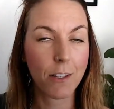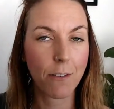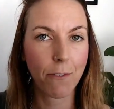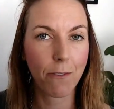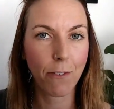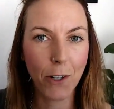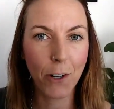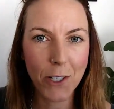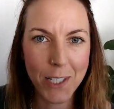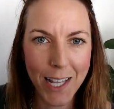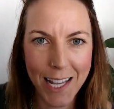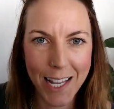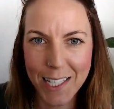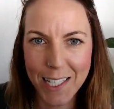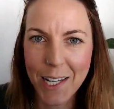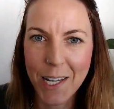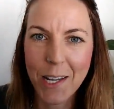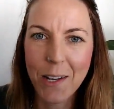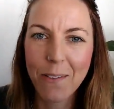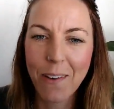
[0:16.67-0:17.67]
first
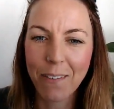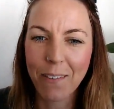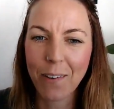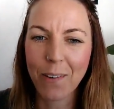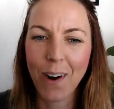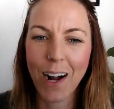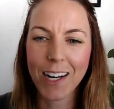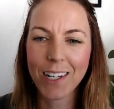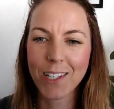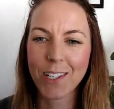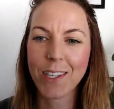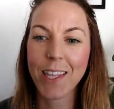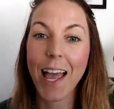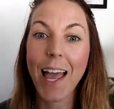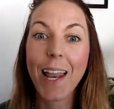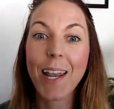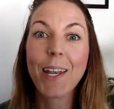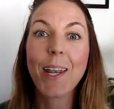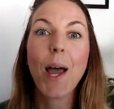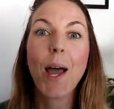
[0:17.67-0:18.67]
lesson you've ever watched,
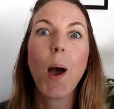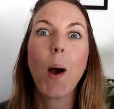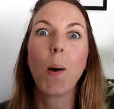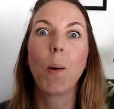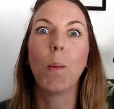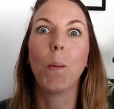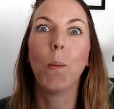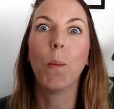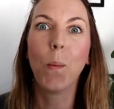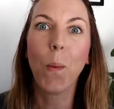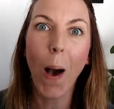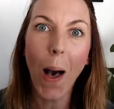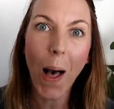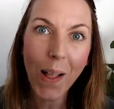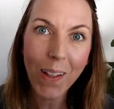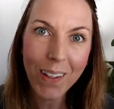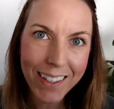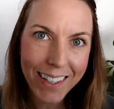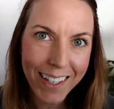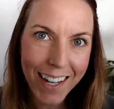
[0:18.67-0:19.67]
then
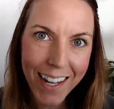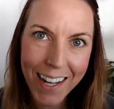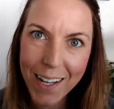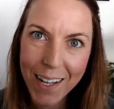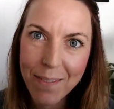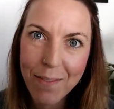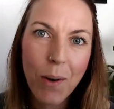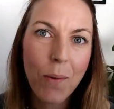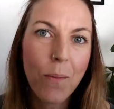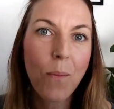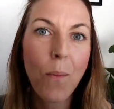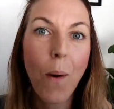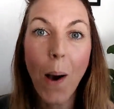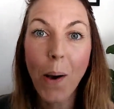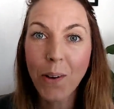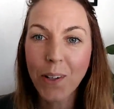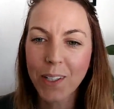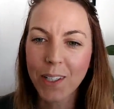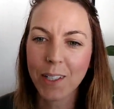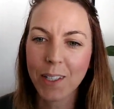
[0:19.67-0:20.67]

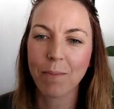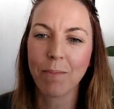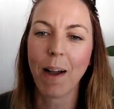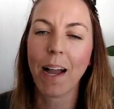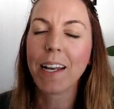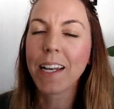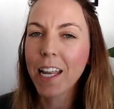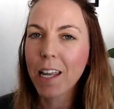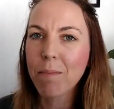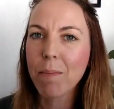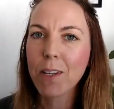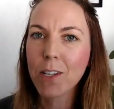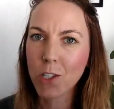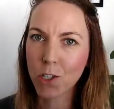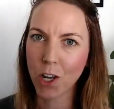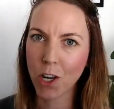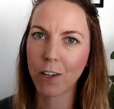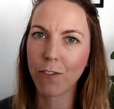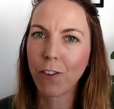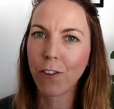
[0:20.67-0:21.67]
welcome. My name is
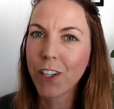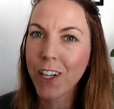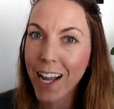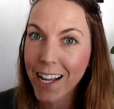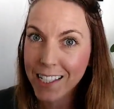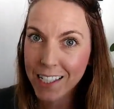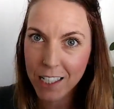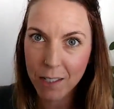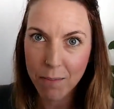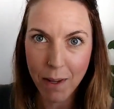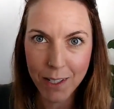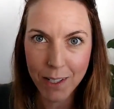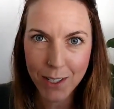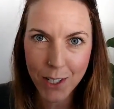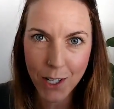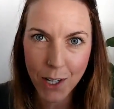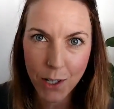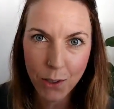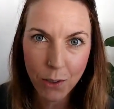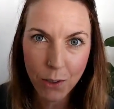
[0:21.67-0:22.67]
Jennifer
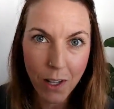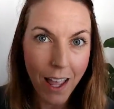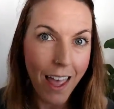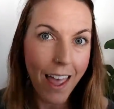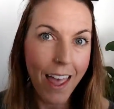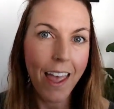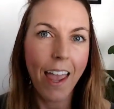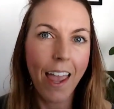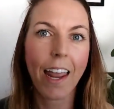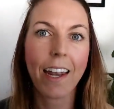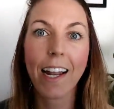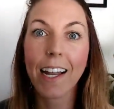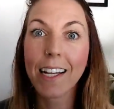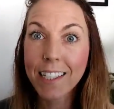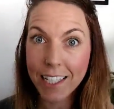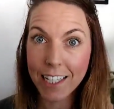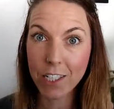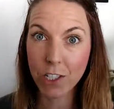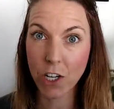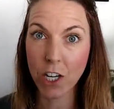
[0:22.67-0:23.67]
Nascimento, and I
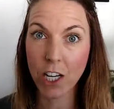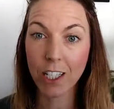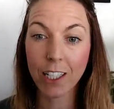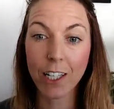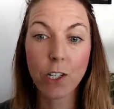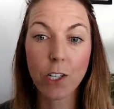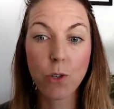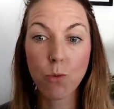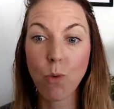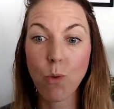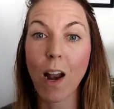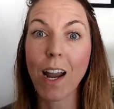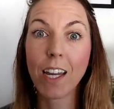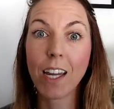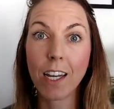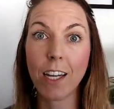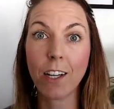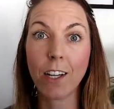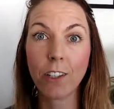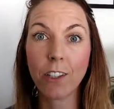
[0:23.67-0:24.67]
teach English right
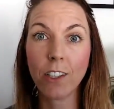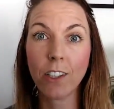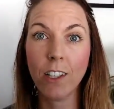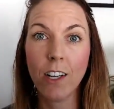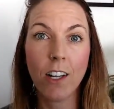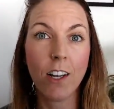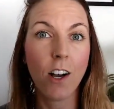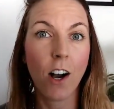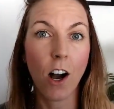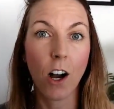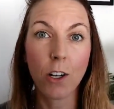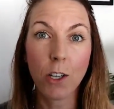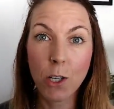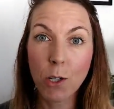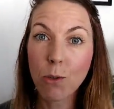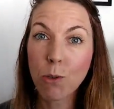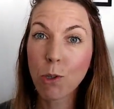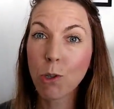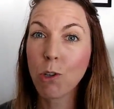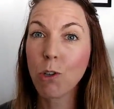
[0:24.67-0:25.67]
here on
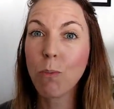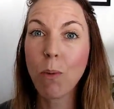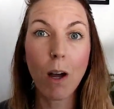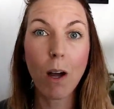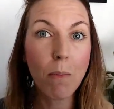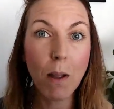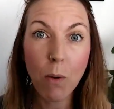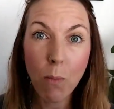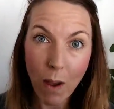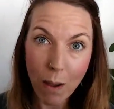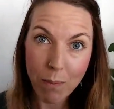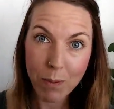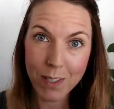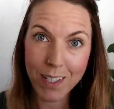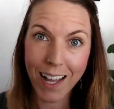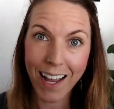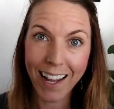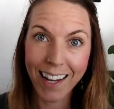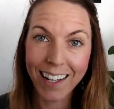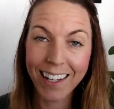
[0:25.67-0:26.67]
YouTube, on my
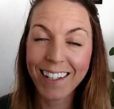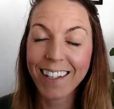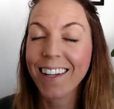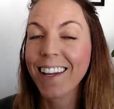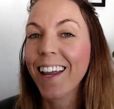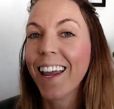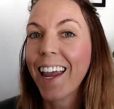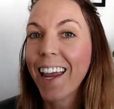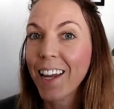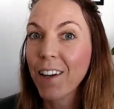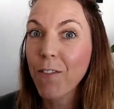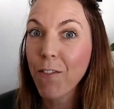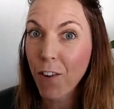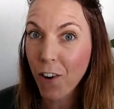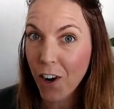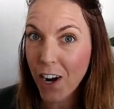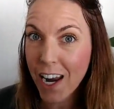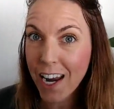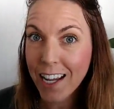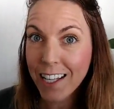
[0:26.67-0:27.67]
website, and
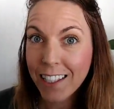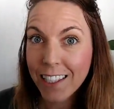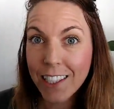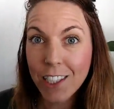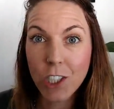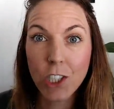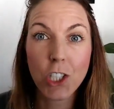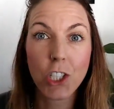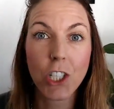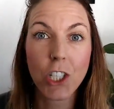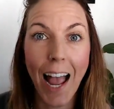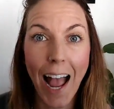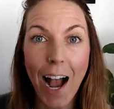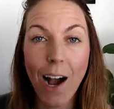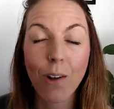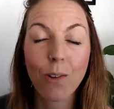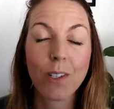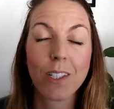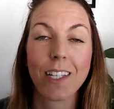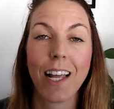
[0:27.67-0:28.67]
for English
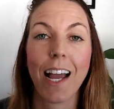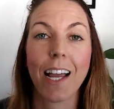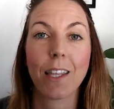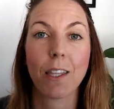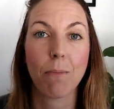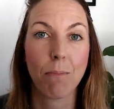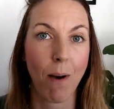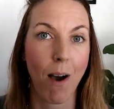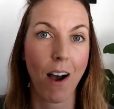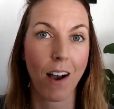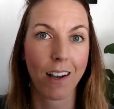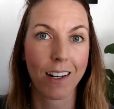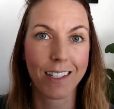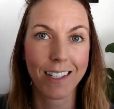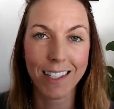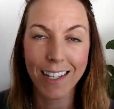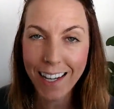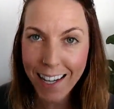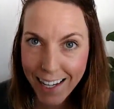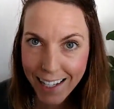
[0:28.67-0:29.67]
Outside the
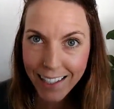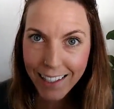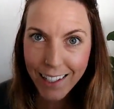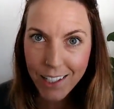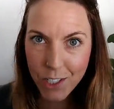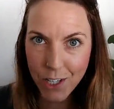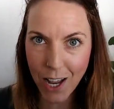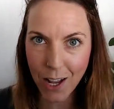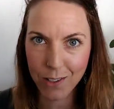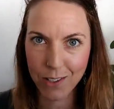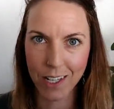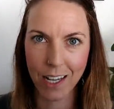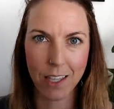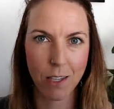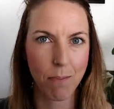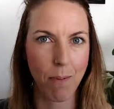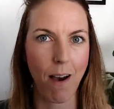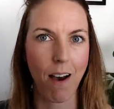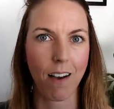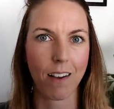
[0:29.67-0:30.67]
Box. English Outside
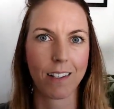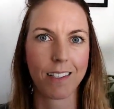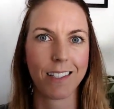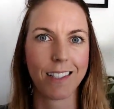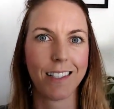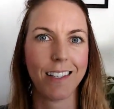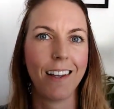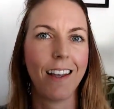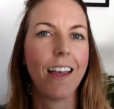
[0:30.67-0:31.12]
the Box